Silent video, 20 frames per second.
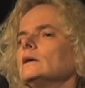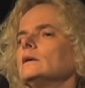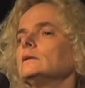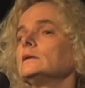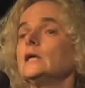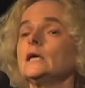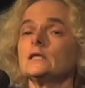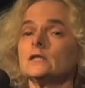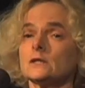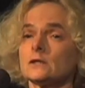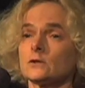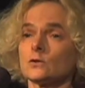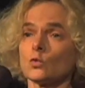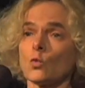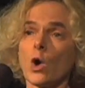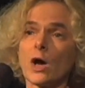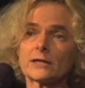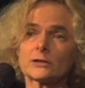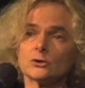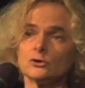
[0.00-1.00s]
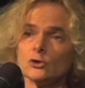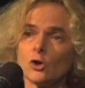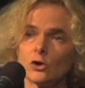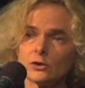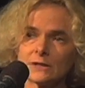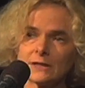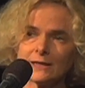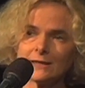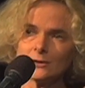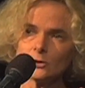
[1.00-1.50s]
this was
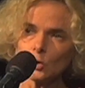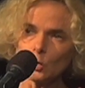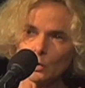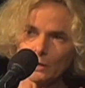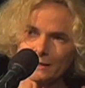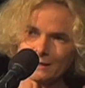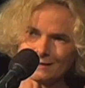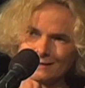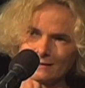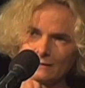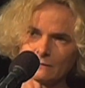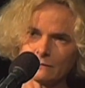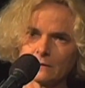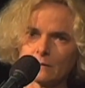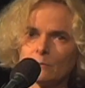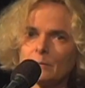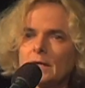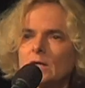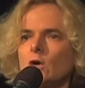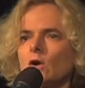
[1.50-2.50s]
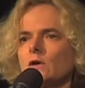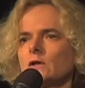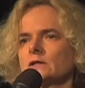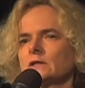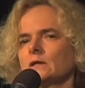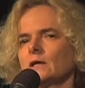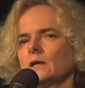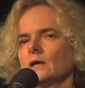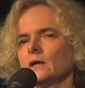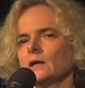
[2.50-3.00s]
not intuitive
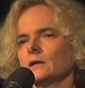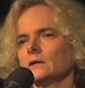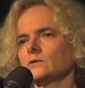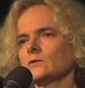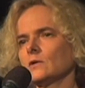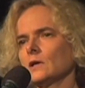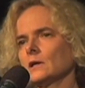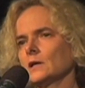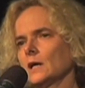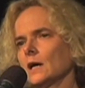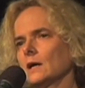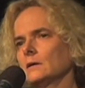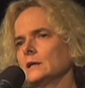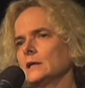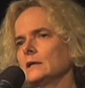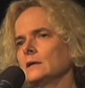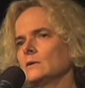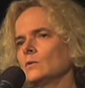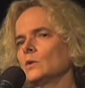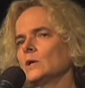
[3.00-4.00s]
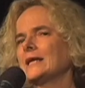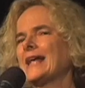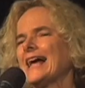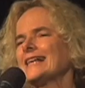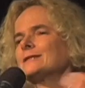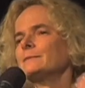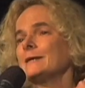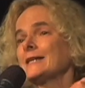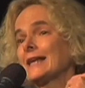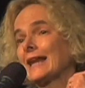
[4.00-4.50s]
because I mean, it
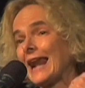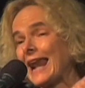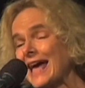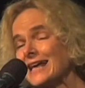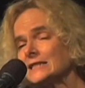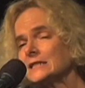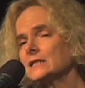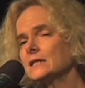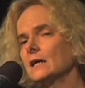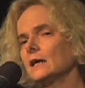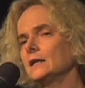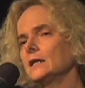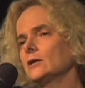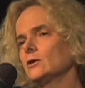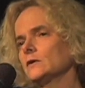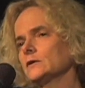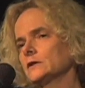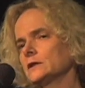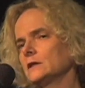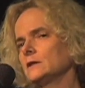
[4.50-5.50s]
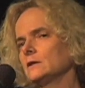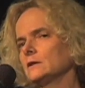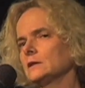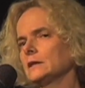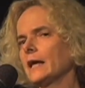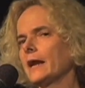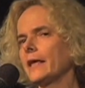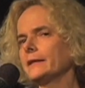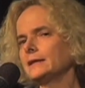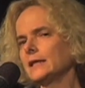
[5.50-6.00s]
has been classically considered
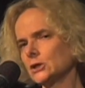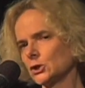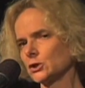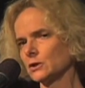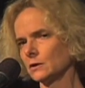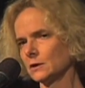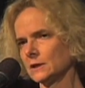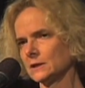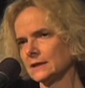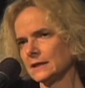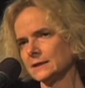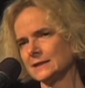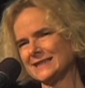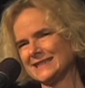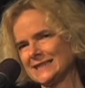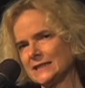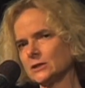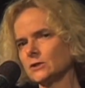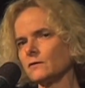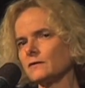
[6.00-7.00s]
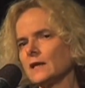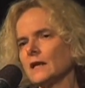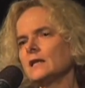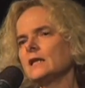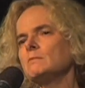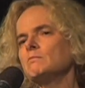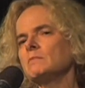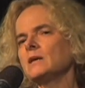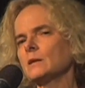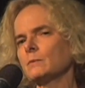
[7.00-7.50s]
that addiction is a disease of the
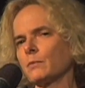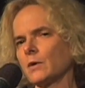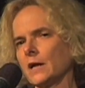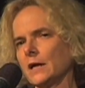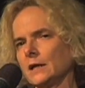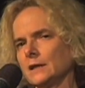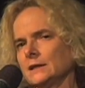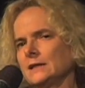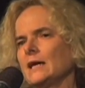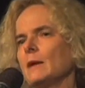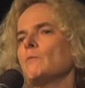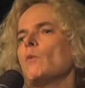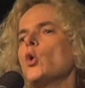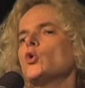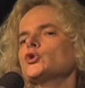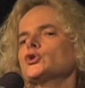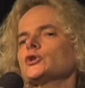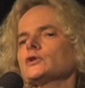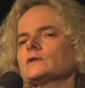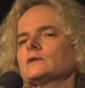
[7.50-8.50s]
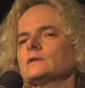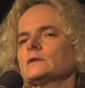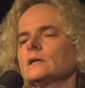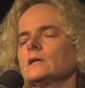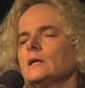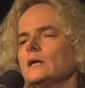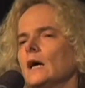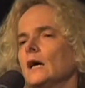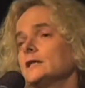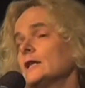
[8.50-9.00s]
limbic brain, the emotions,
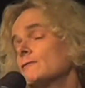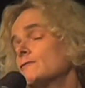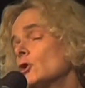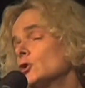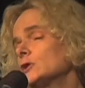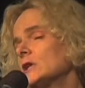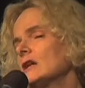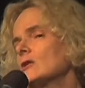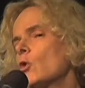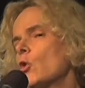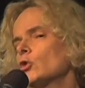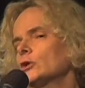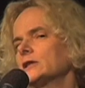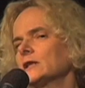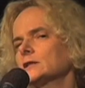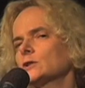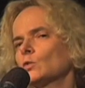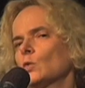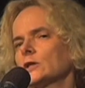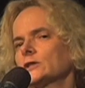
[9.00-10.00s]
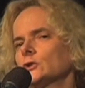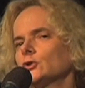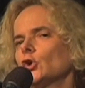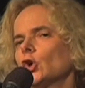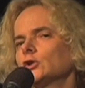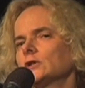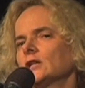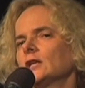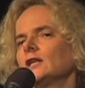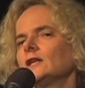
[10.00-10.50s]
and the frontal cortex was
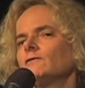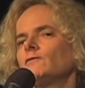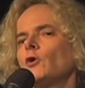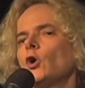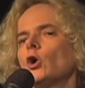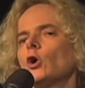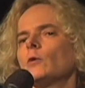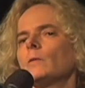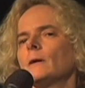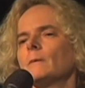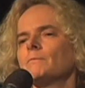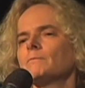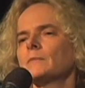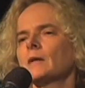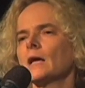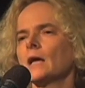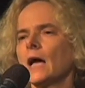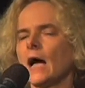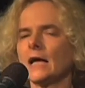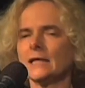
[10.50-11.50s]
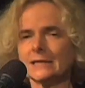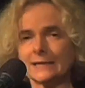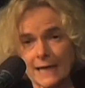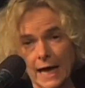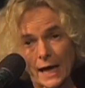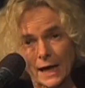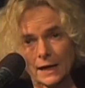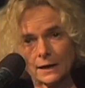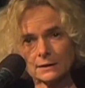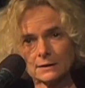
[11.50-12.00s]
not involved. And
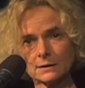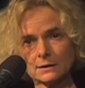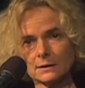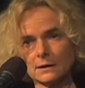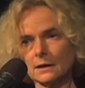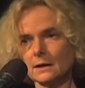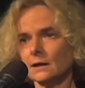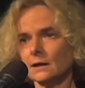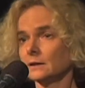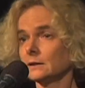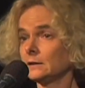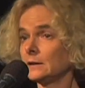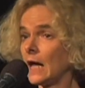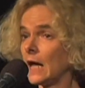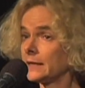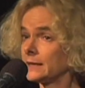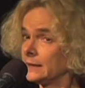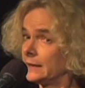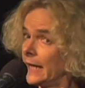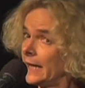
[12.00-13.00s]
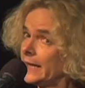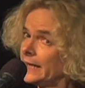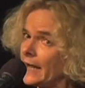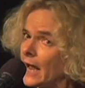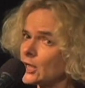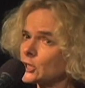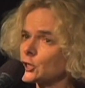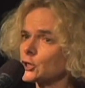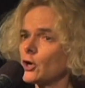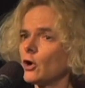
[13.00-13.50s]
yet, the
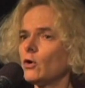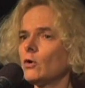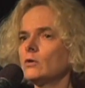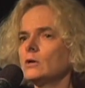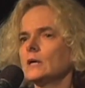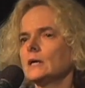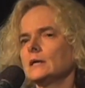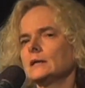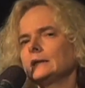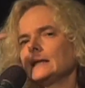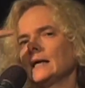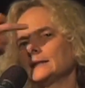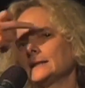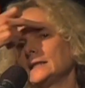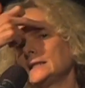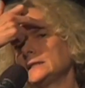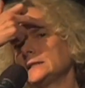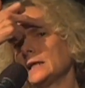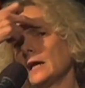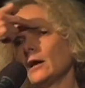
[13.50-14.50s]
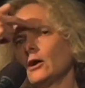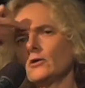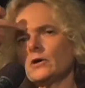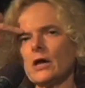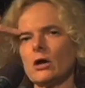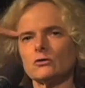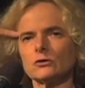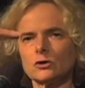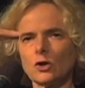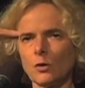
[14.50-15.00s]
data show that this
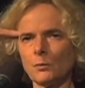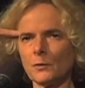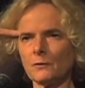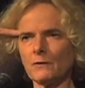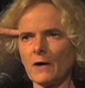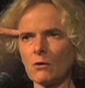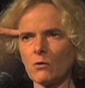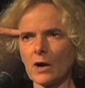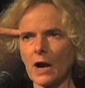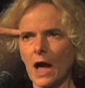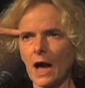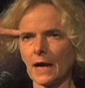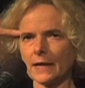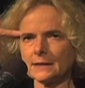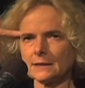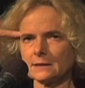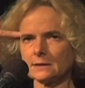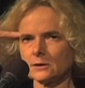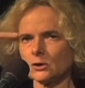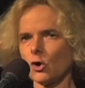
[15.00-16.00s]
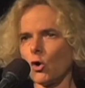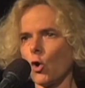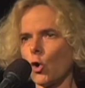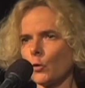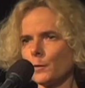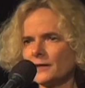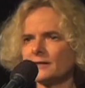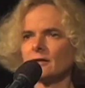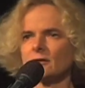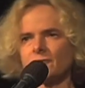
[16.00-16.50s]
area on top of our eyes, the
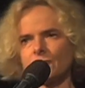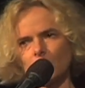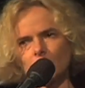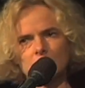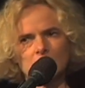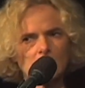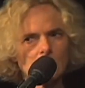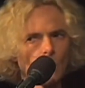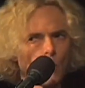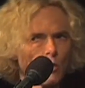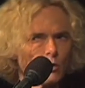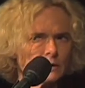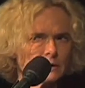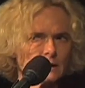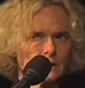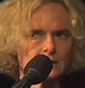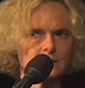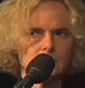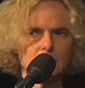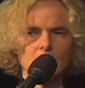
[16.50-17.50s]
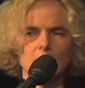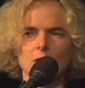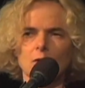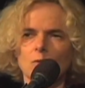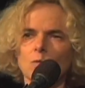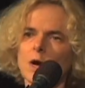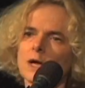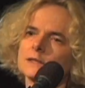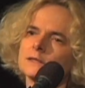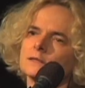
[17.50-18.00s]
orbital frontal cortex,
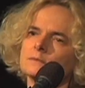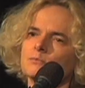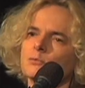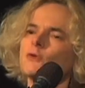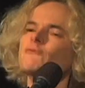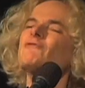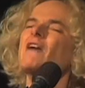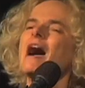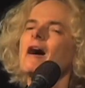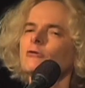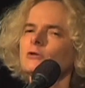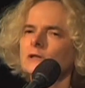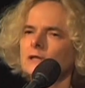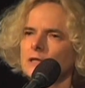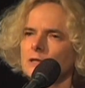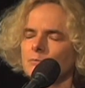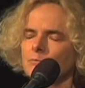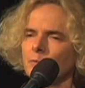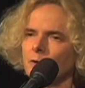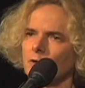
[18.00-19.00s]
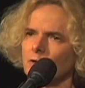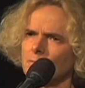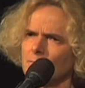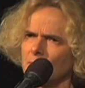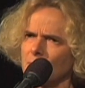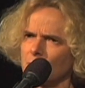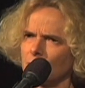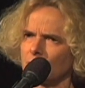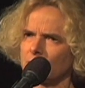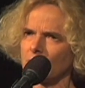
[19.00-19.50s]
was profoundly impairing
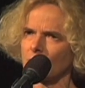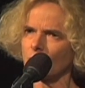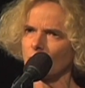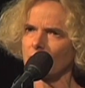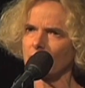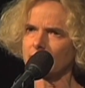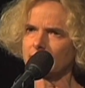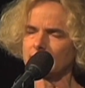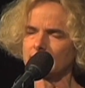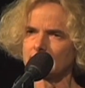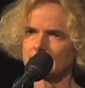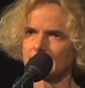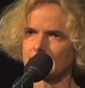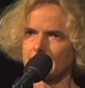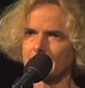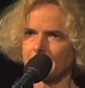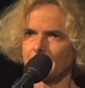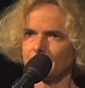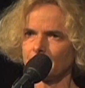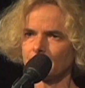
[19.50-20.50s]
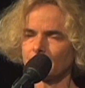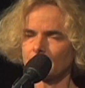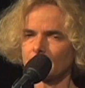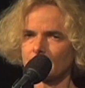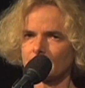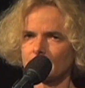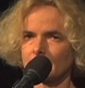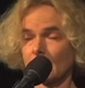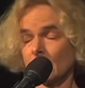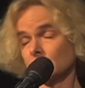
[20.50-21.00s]
people that were addicted.
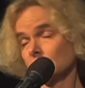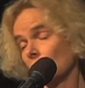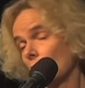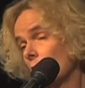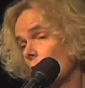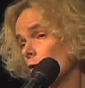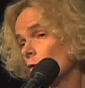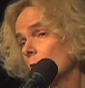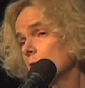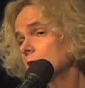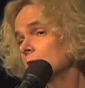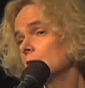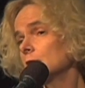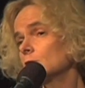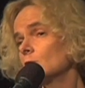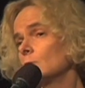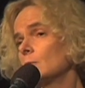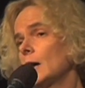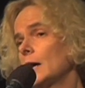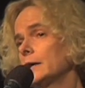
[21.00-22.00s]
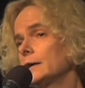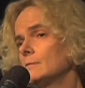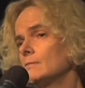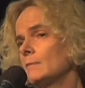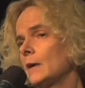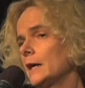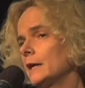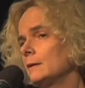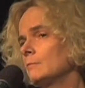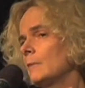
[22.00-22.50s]
And so I always say to my,
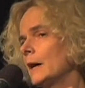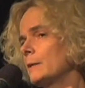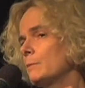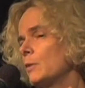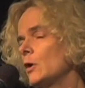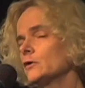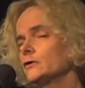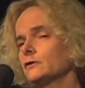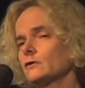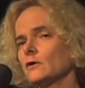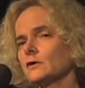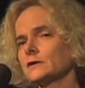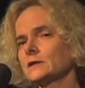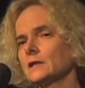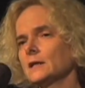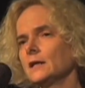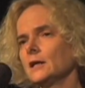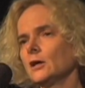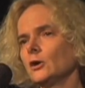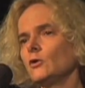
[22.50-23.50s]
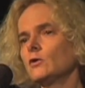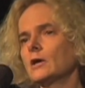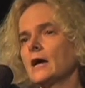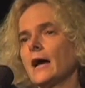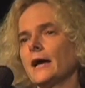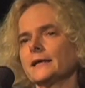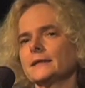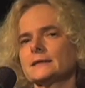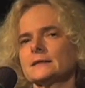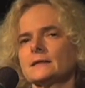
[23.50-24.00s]
my, my postdocs, look
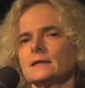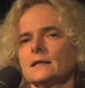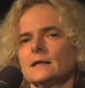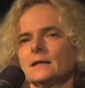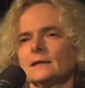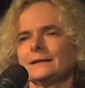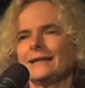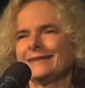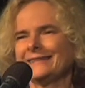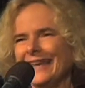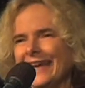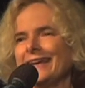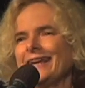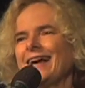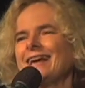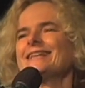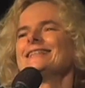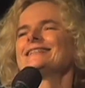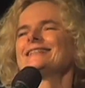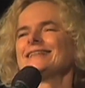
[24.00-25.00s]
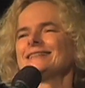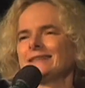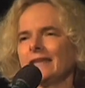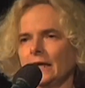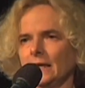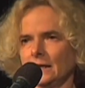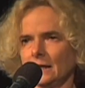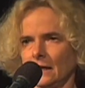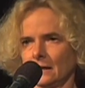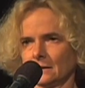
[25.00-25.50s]
guys, the data is the
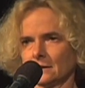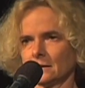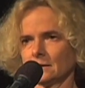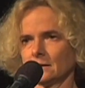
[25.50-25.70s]
data.